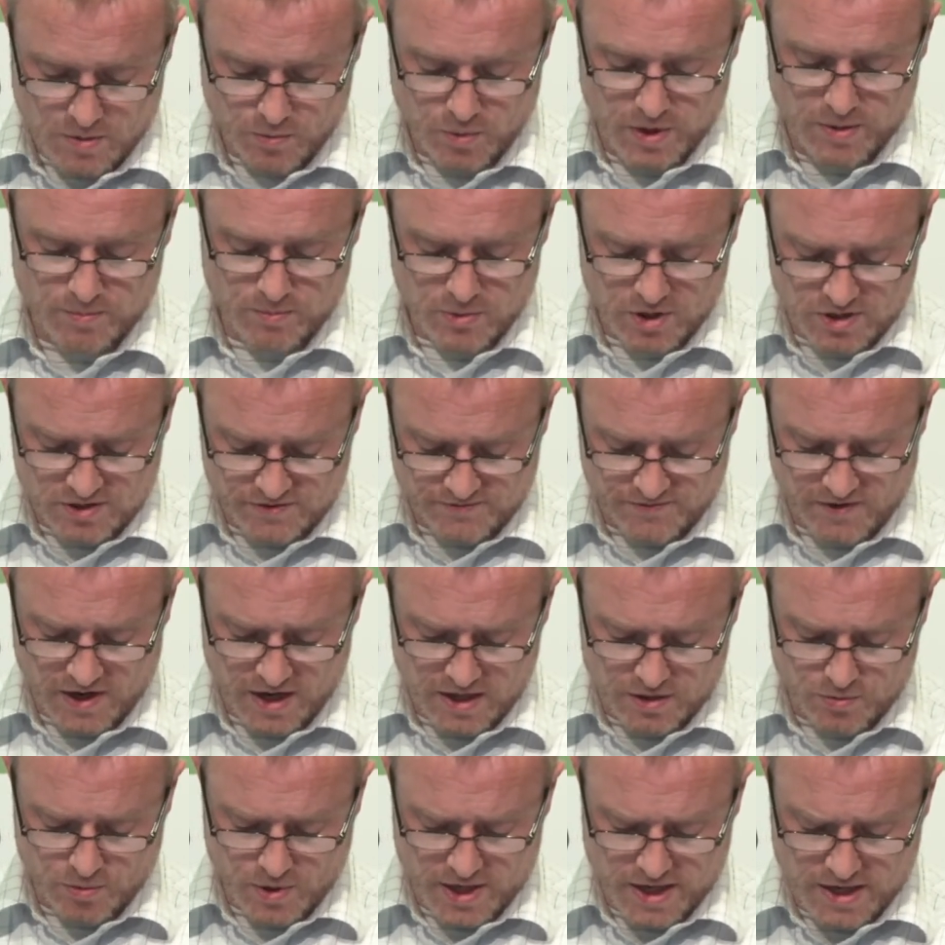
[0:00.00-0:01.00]
We must
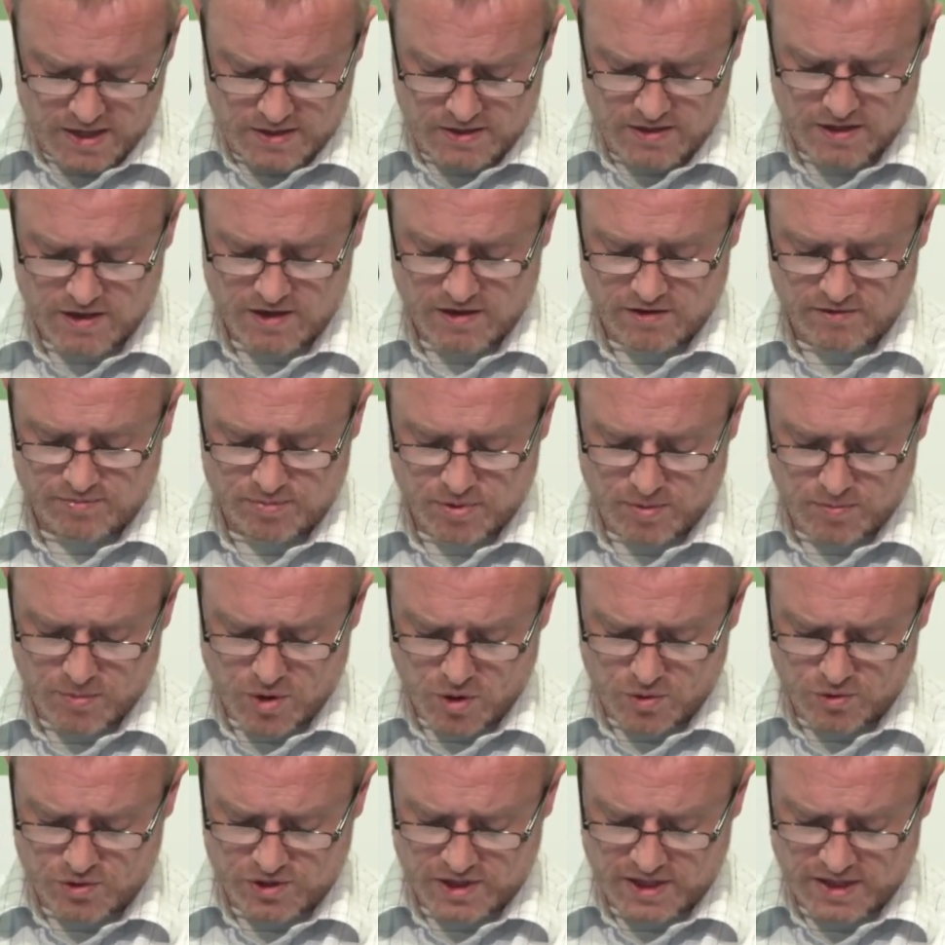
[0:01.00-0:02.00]
find ways of
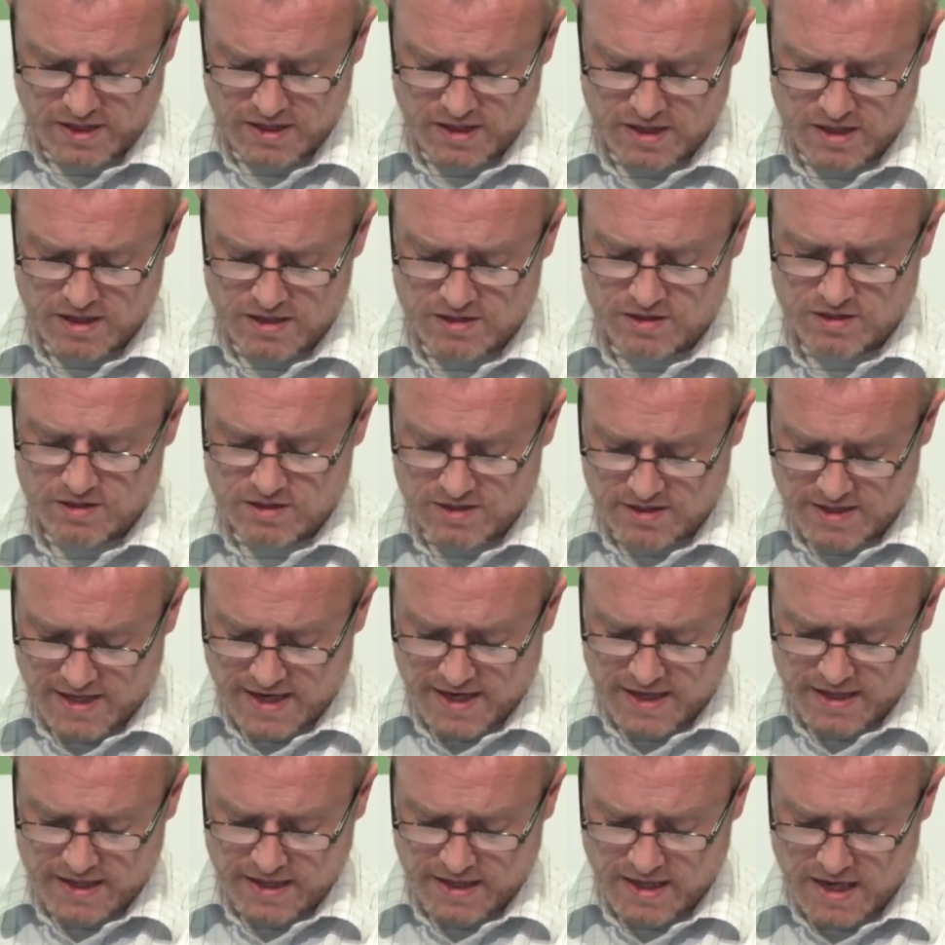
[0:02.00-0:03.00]
promoting,
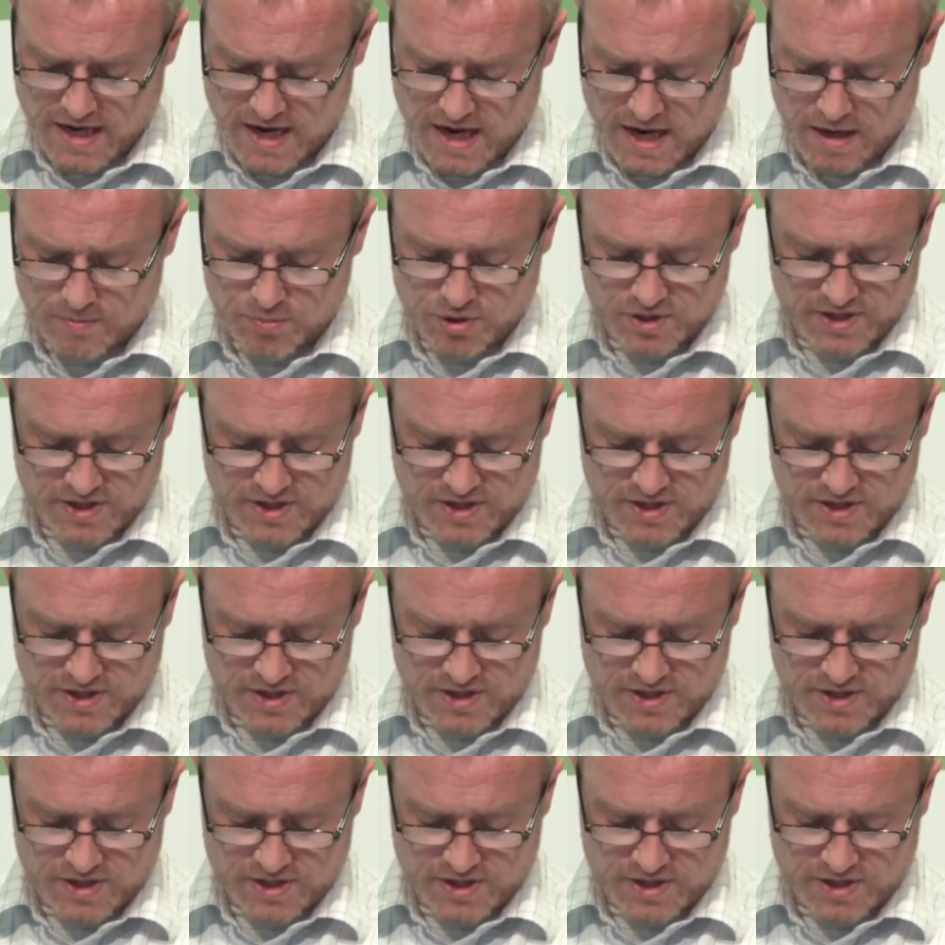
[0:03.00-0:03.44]
sustaining, and